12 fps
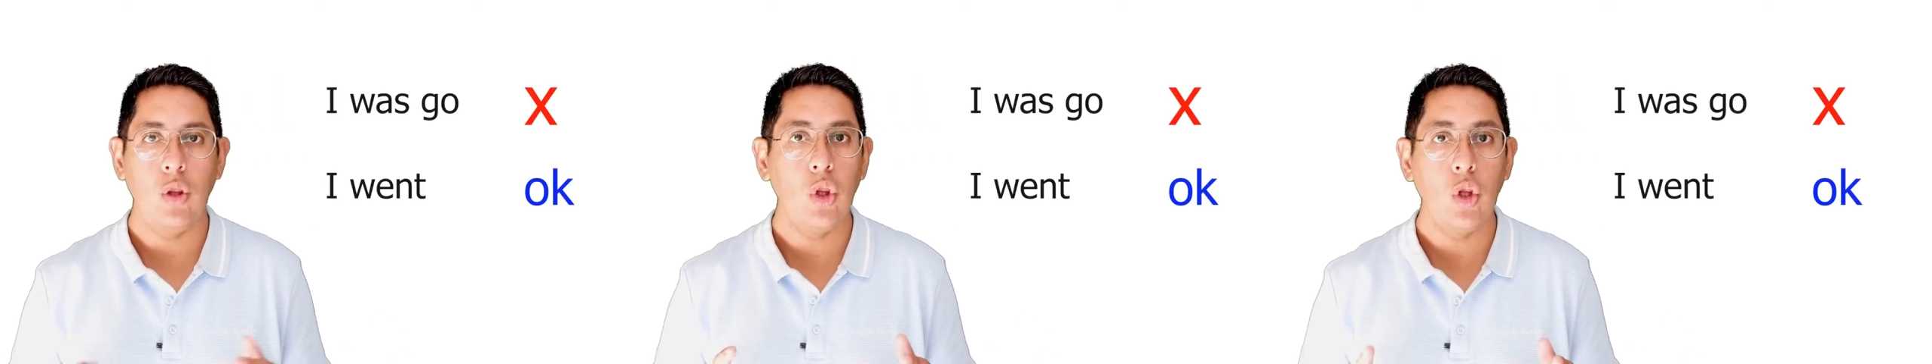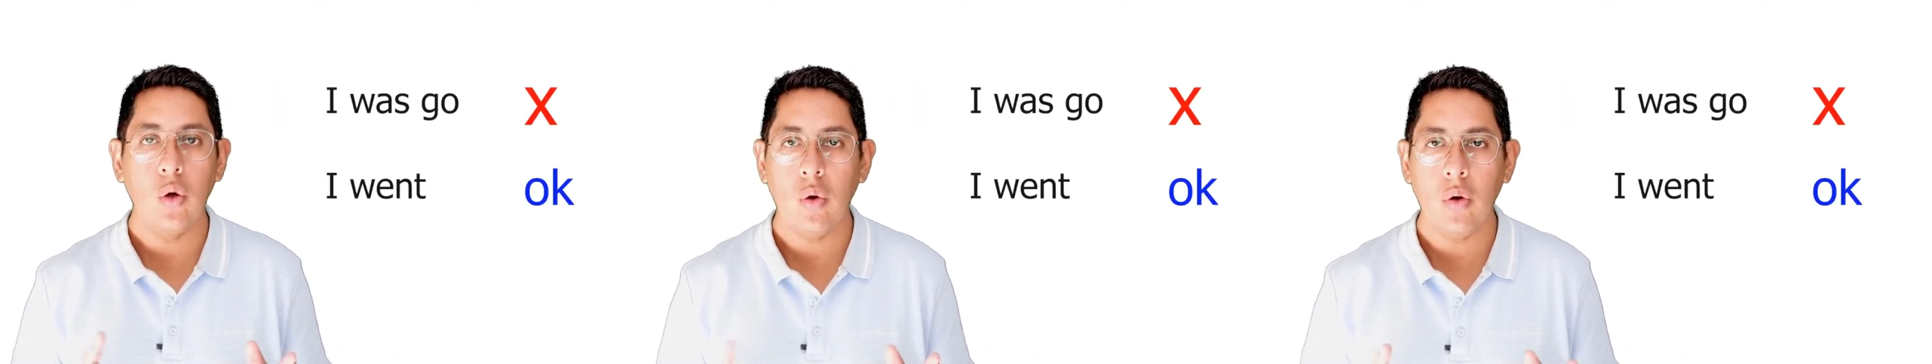
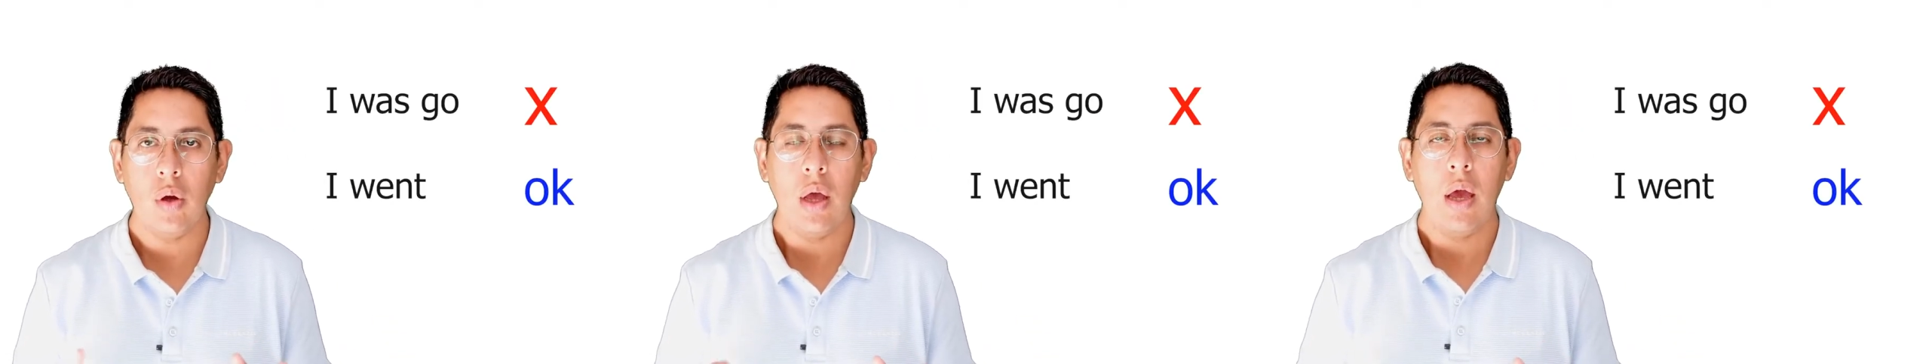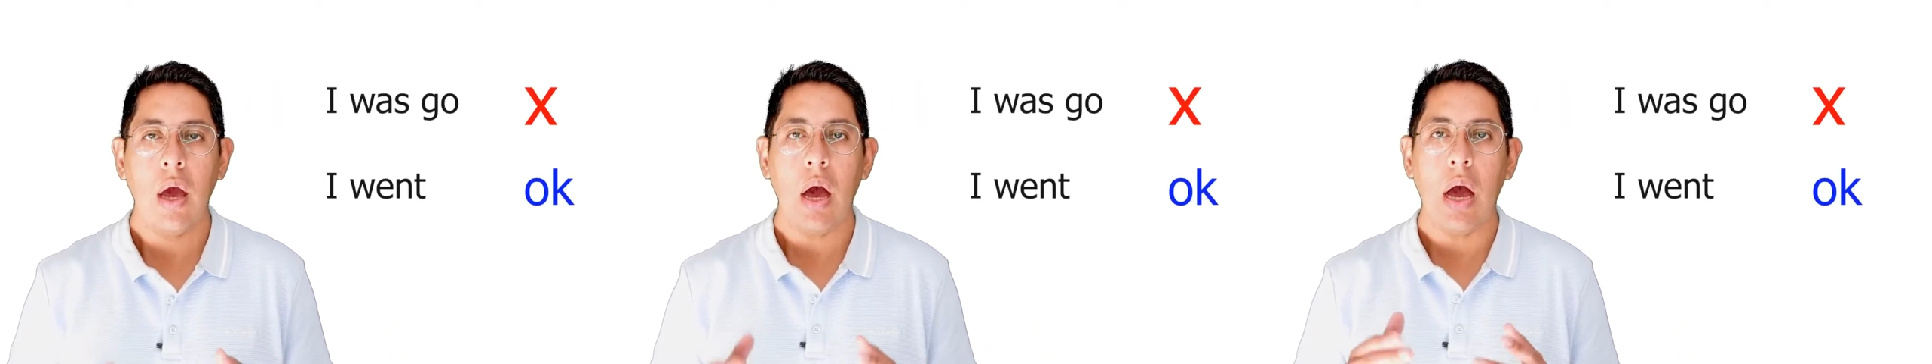No,
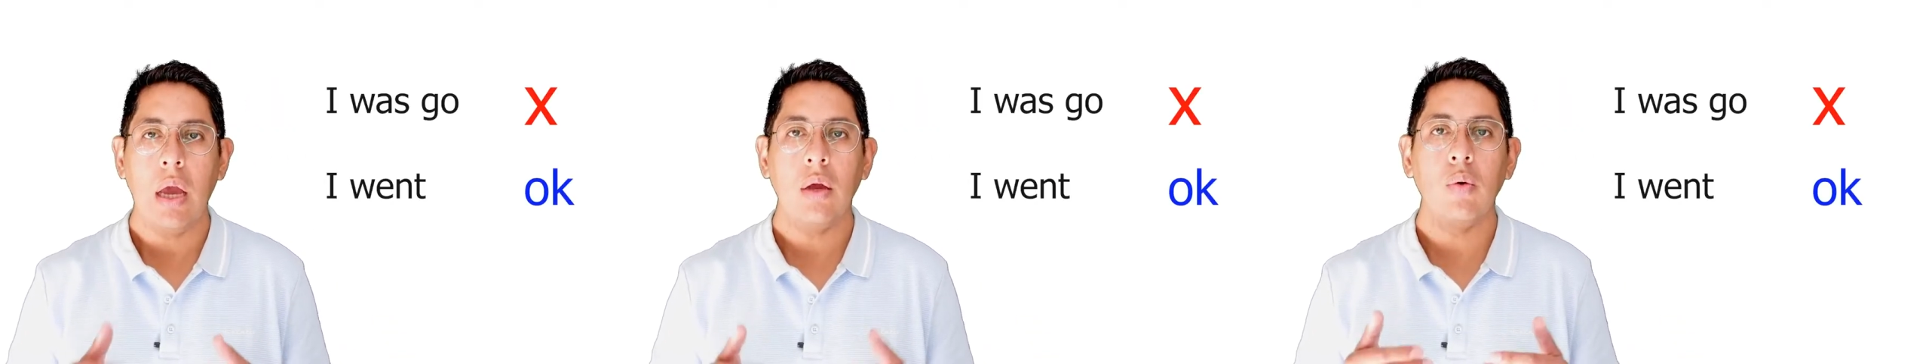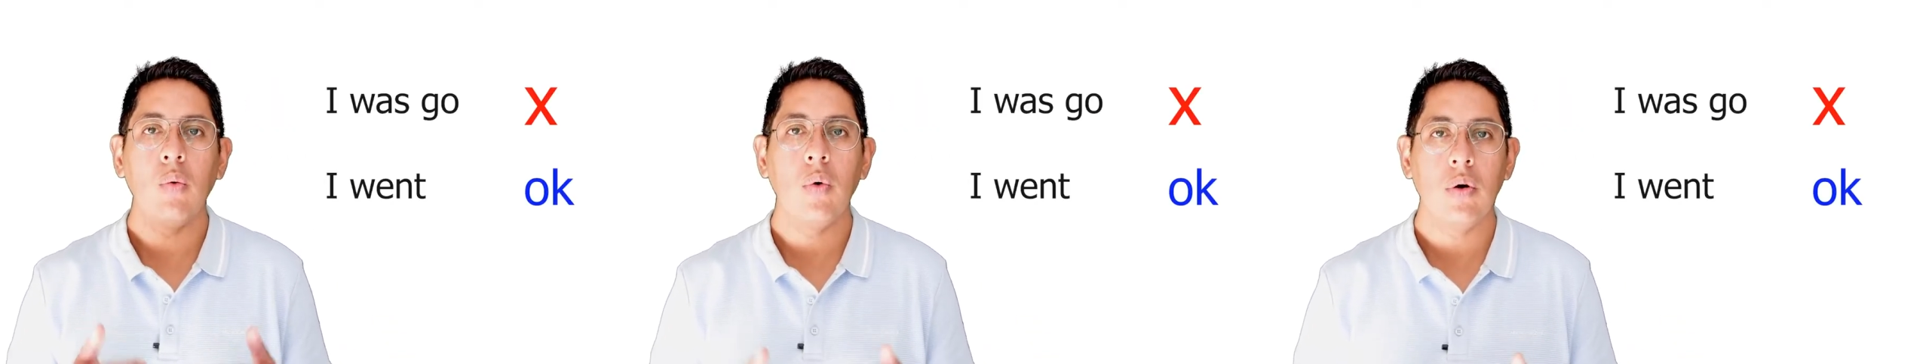
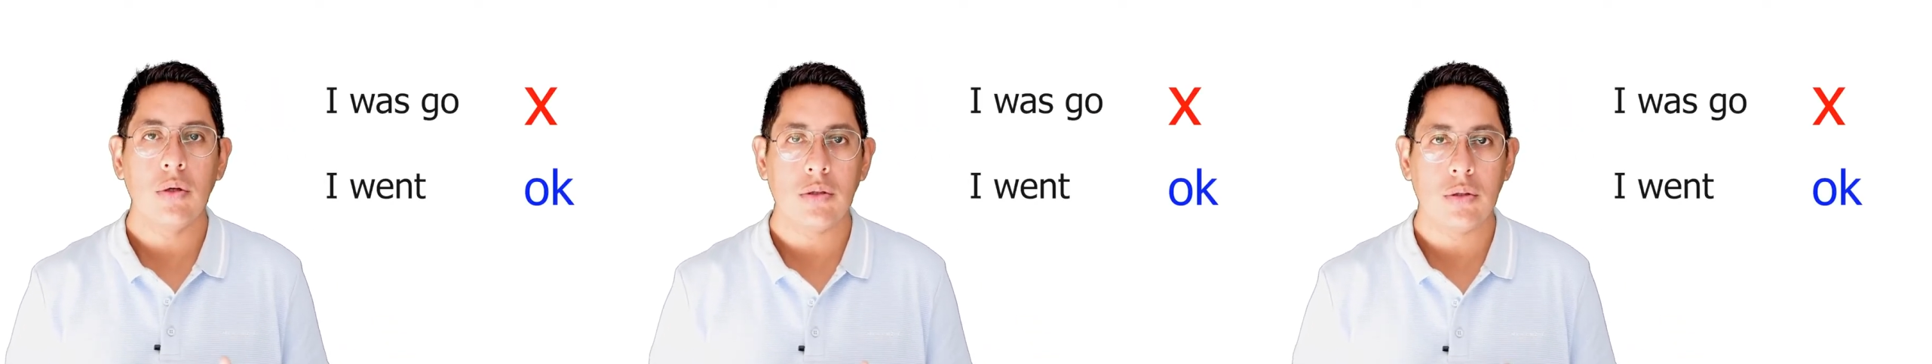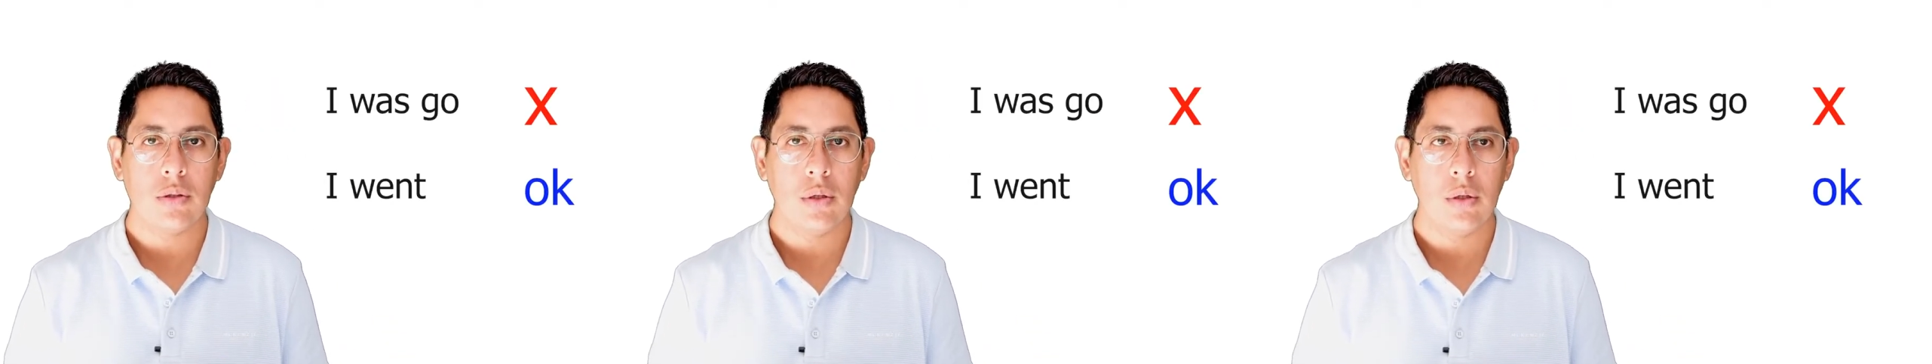I
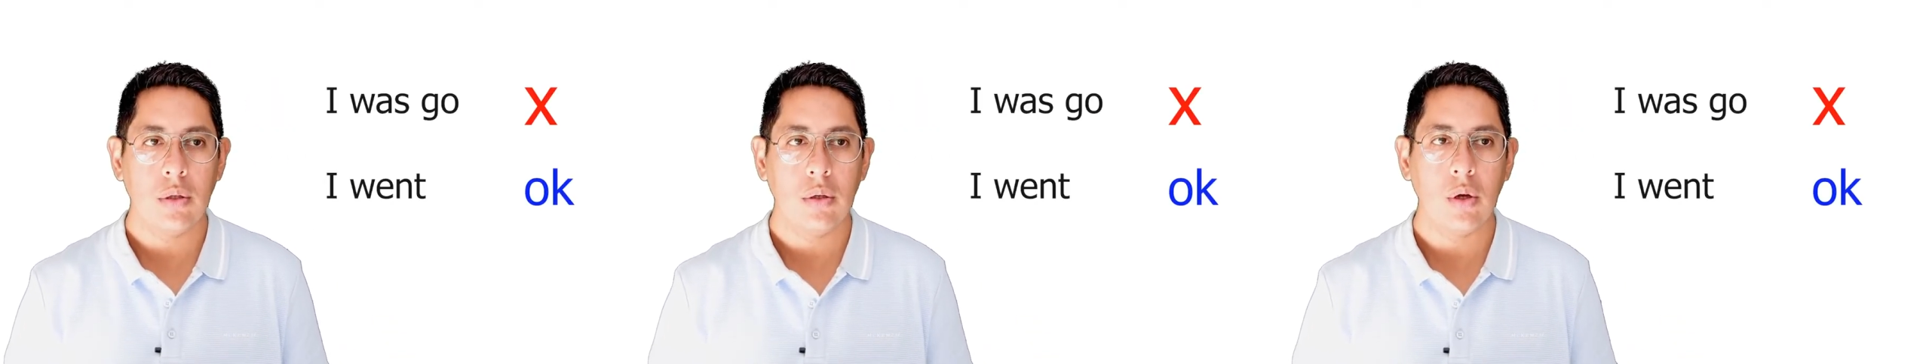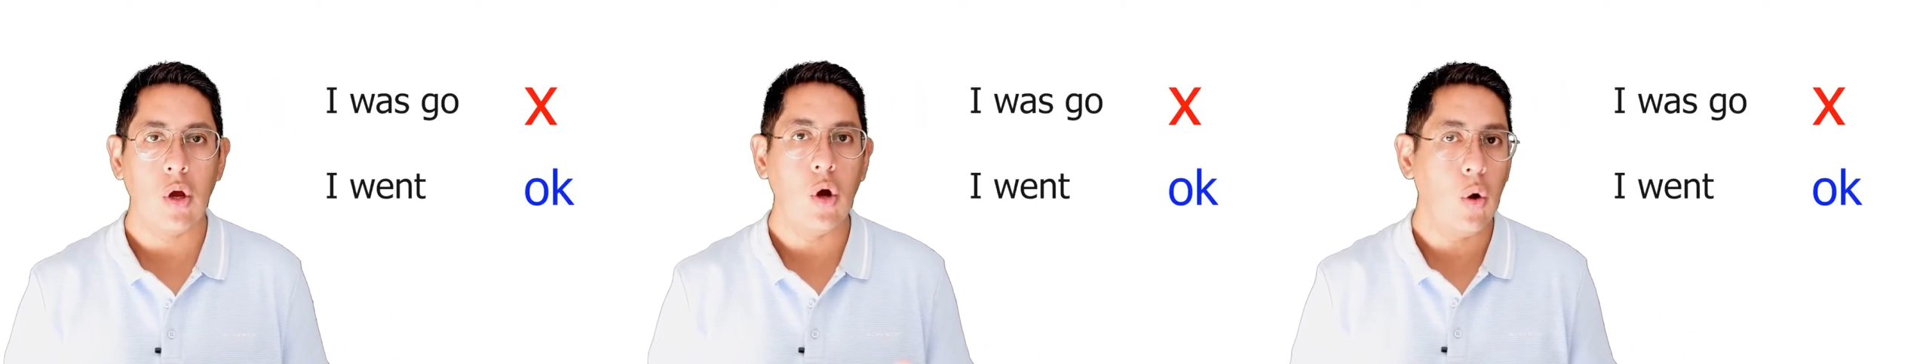was
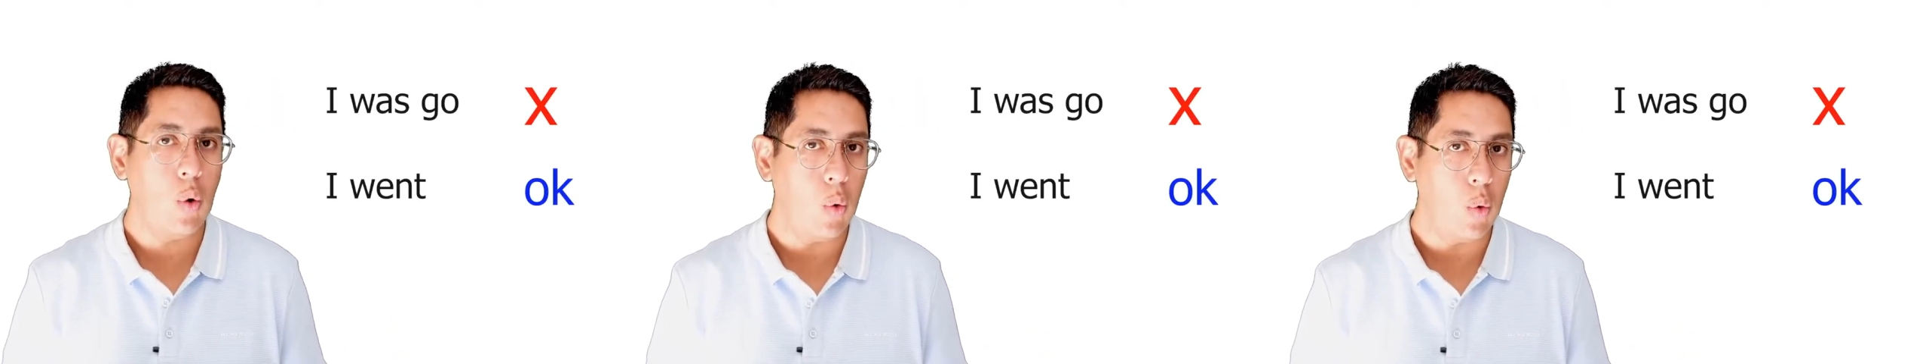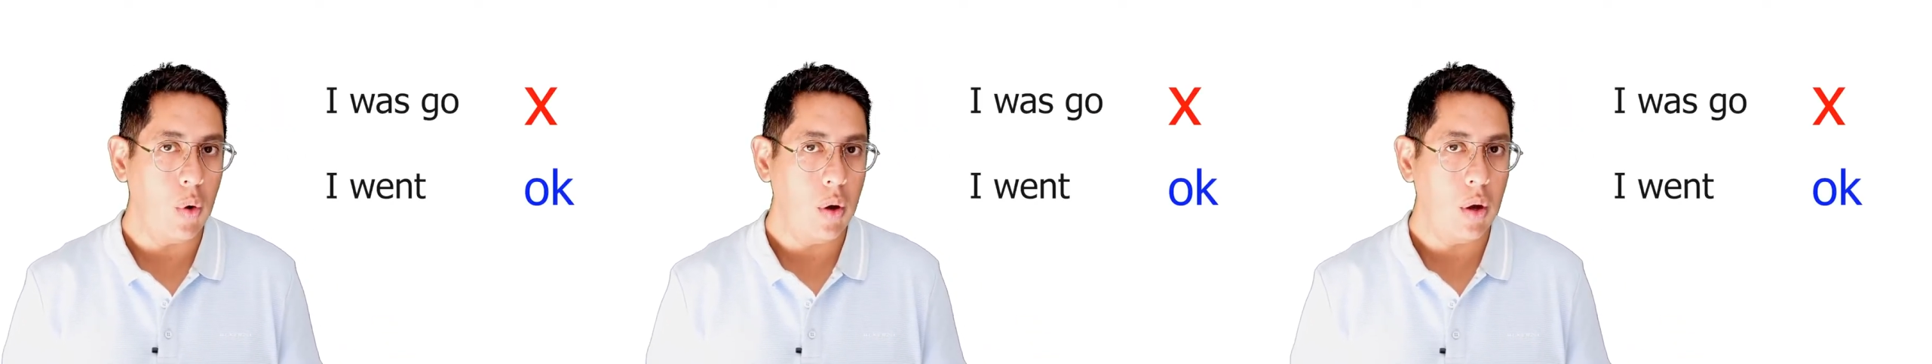go.